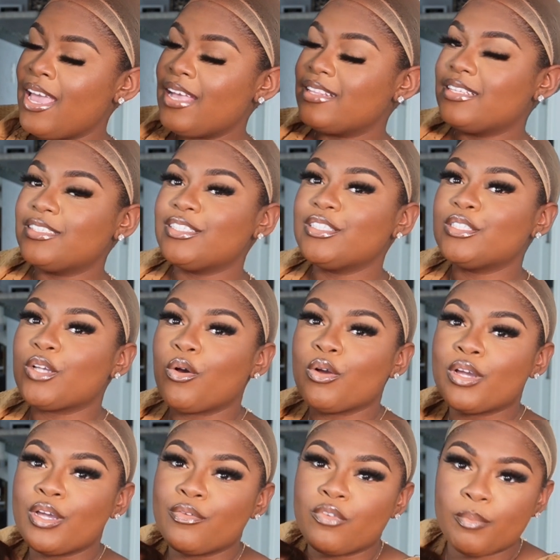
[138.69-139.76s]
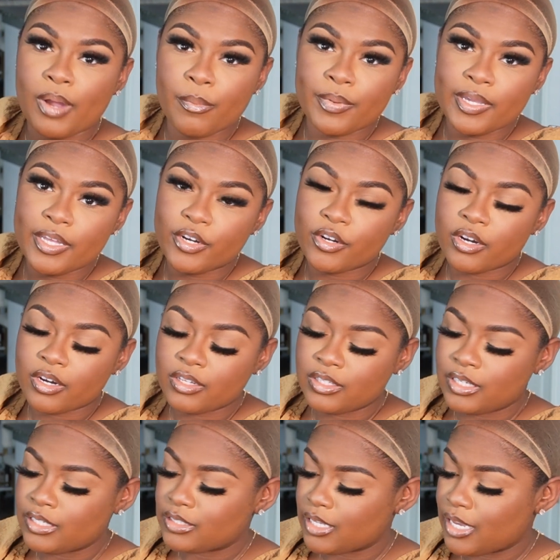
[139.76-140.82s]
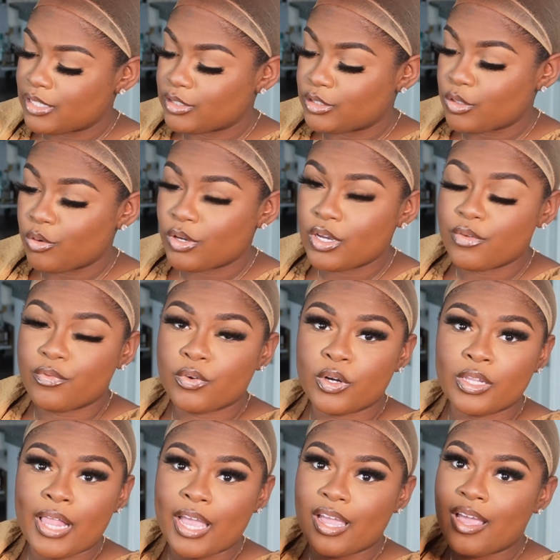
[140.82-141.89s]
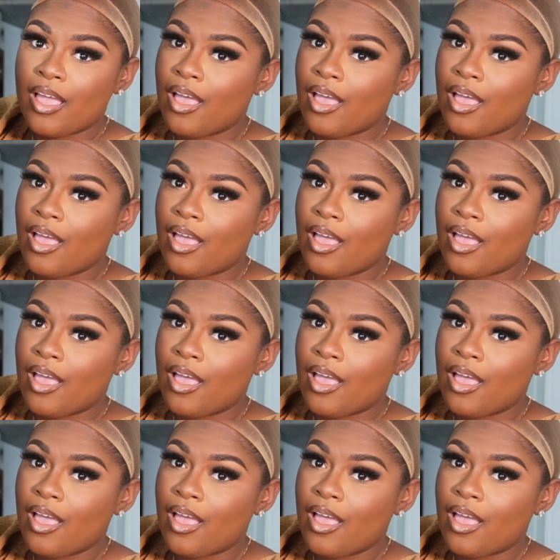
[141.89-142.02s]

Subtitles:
This is so good for my beginner girlies and so good for like